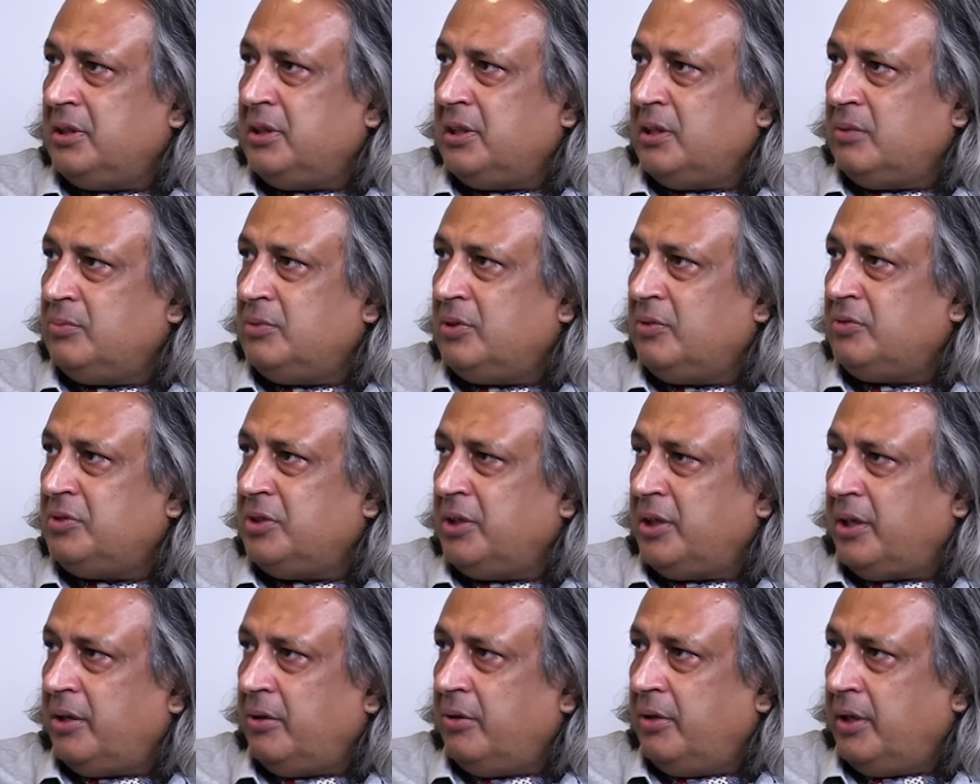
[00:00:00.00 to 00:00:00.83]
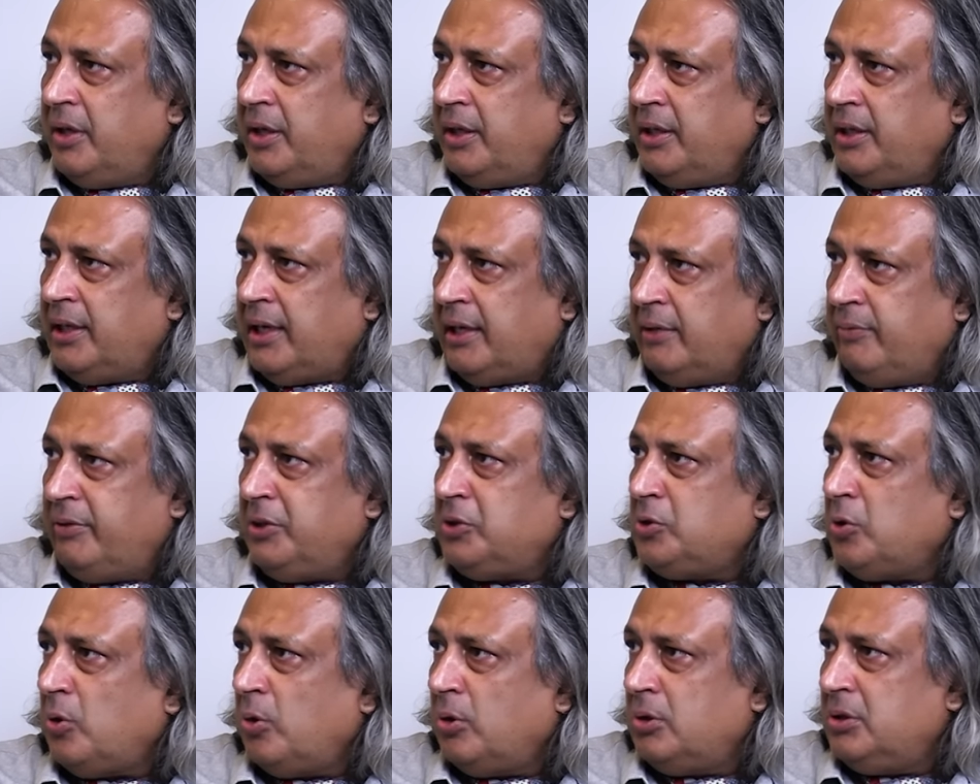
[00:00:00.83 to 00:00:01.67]
in terms of security, and we
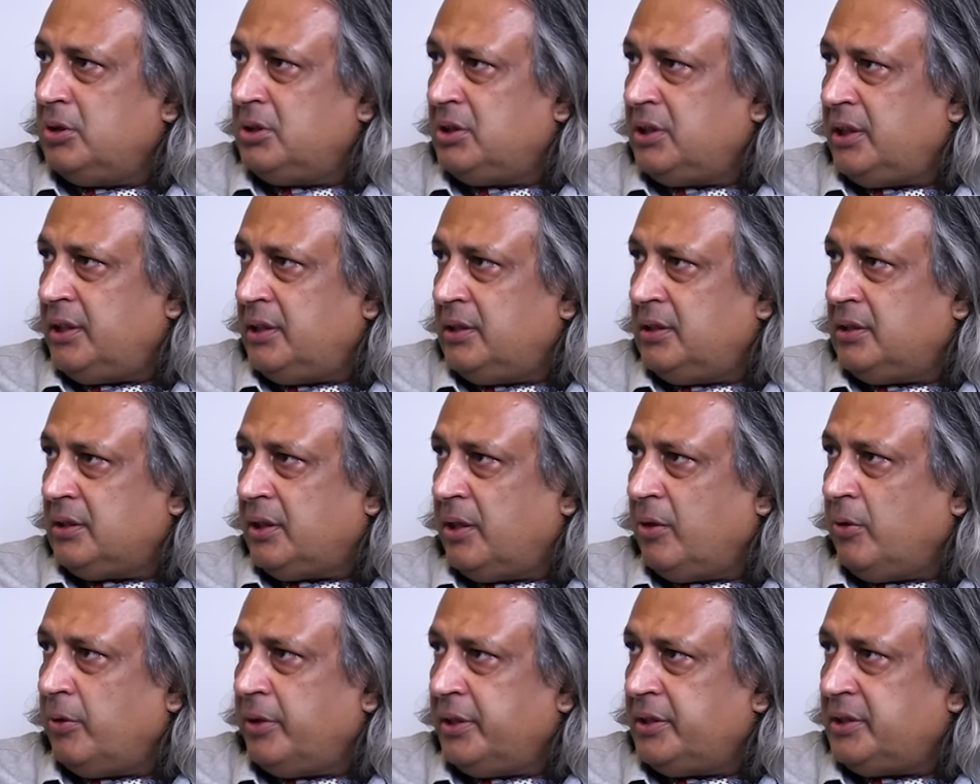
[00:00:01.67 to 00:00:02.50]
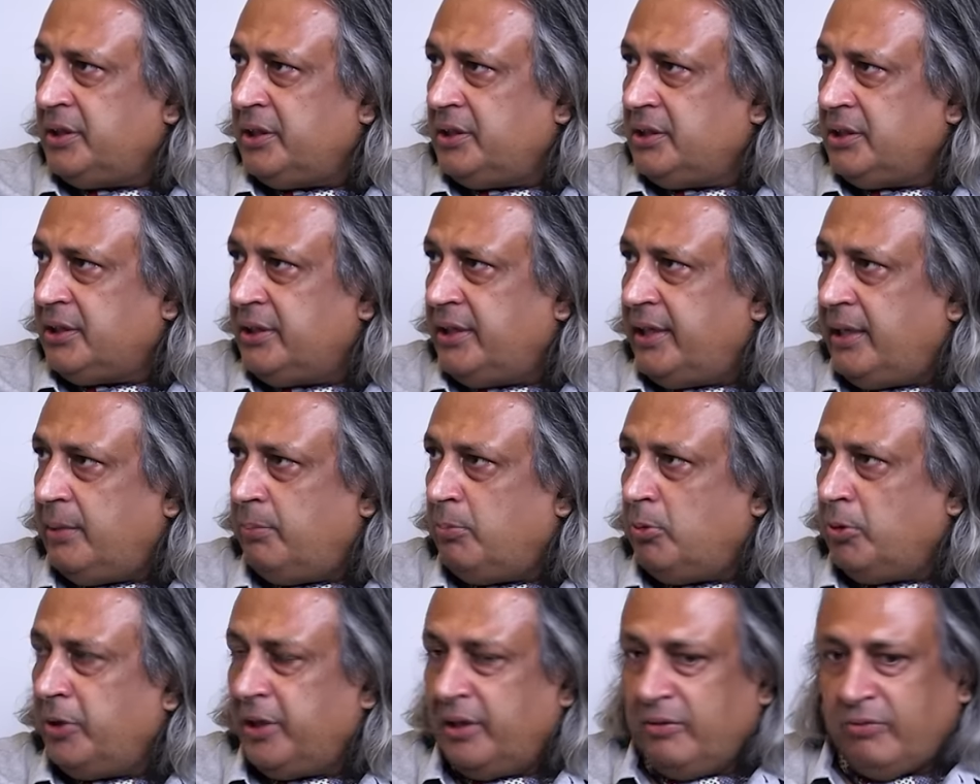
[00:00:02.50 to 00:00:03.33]
saw the scenes, chaotic scenes at the
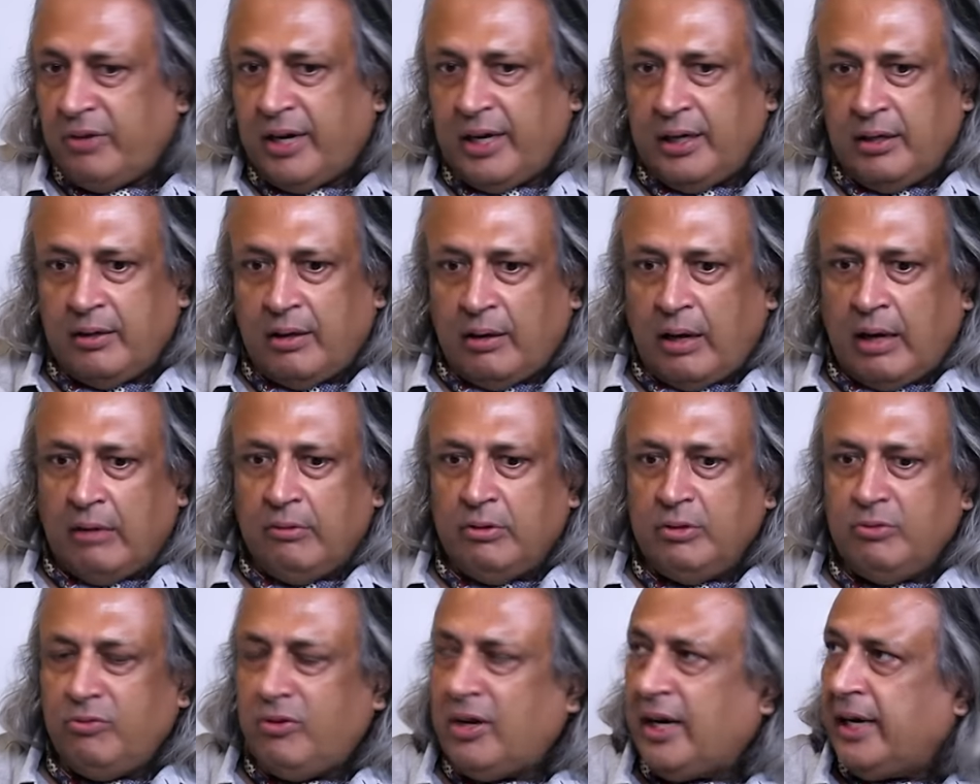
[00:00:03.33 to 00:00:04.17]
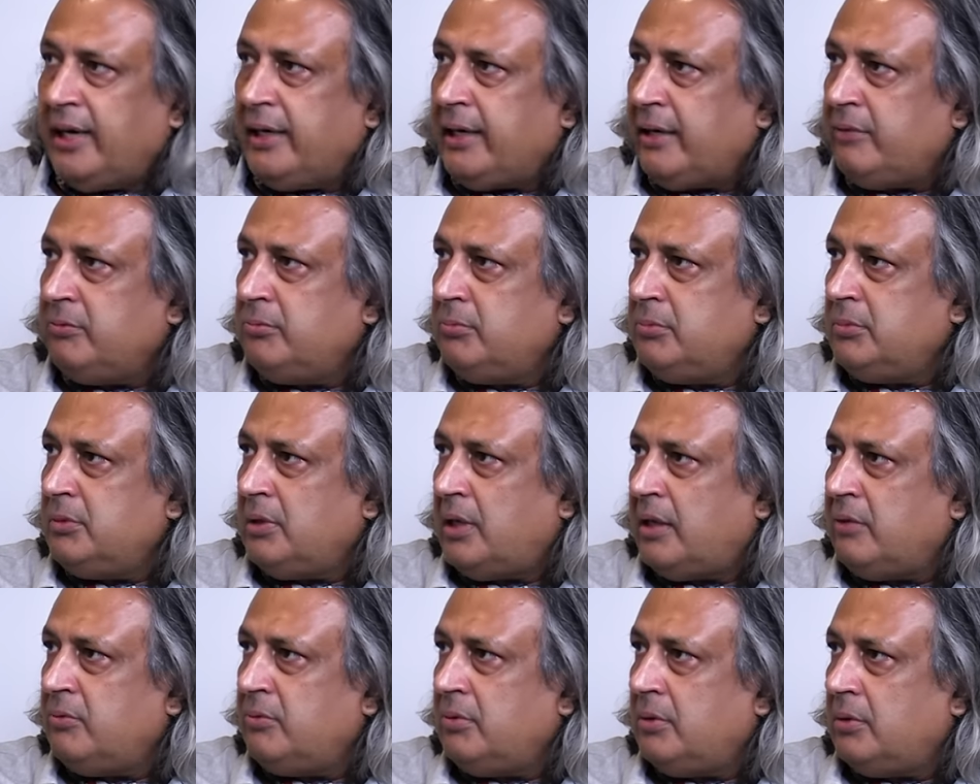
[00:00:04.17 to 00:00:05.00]
airport. In fact, our flight,
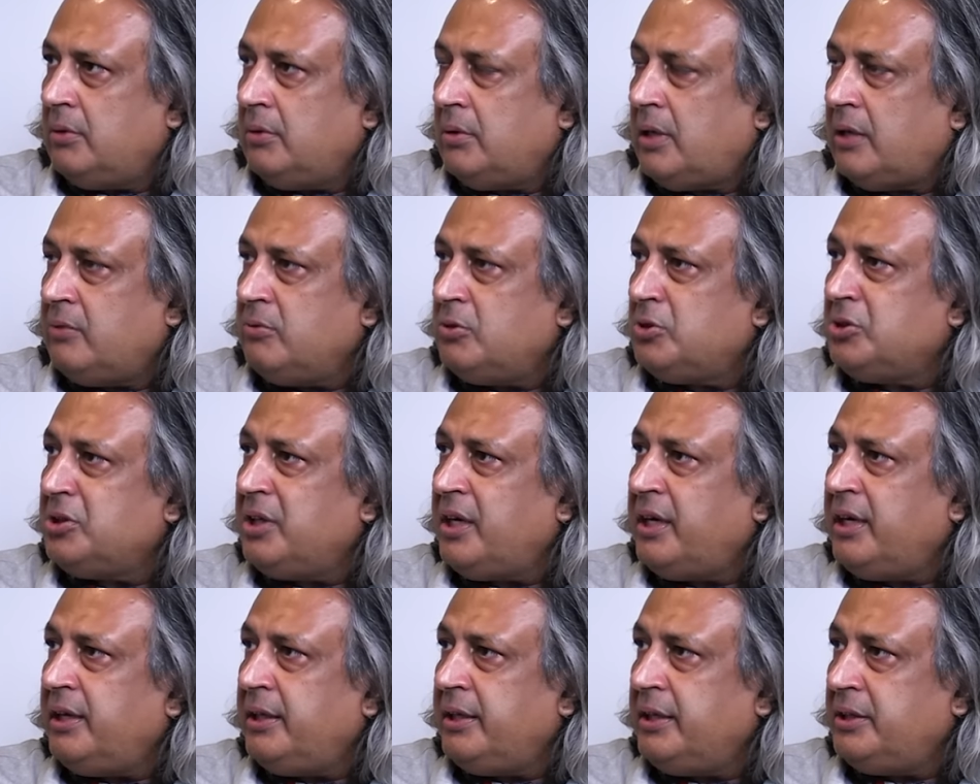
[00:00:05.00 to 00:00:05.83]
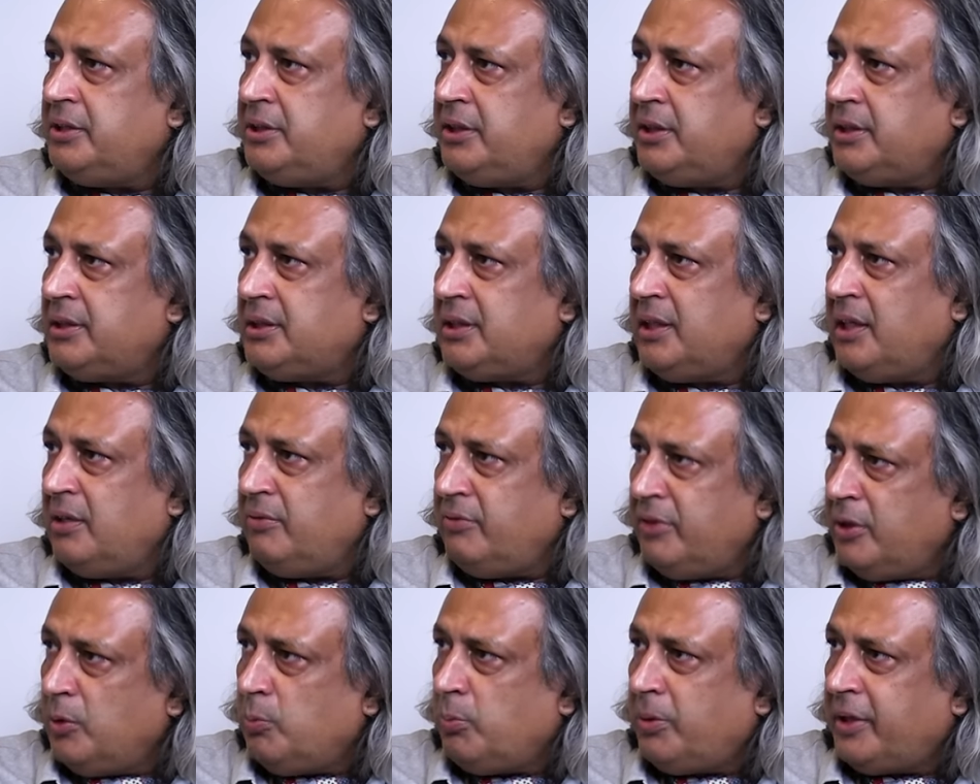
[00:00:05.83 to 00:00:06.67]
I was there, India GSA,
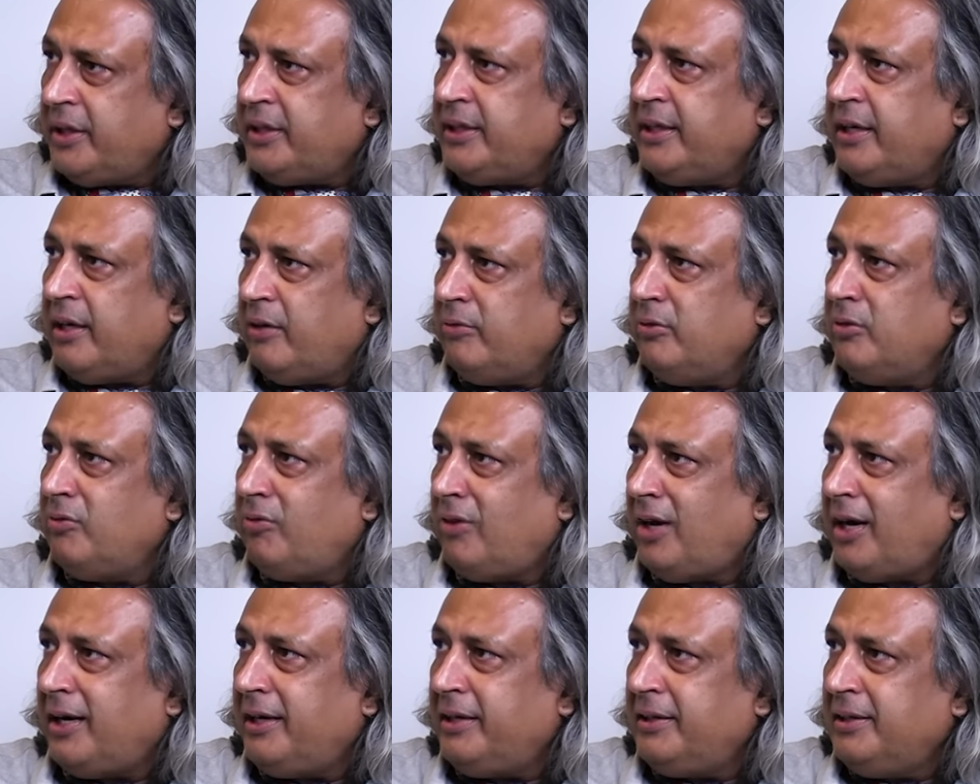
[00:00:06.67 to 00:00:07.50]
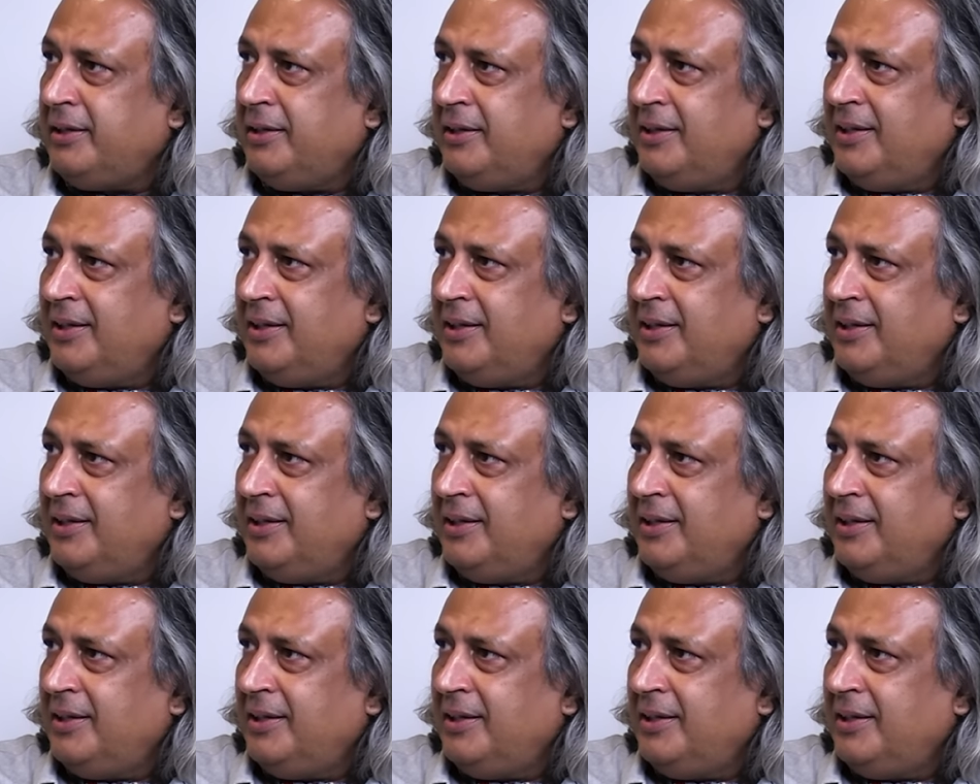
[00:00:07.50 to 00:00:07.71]
and we operated our flight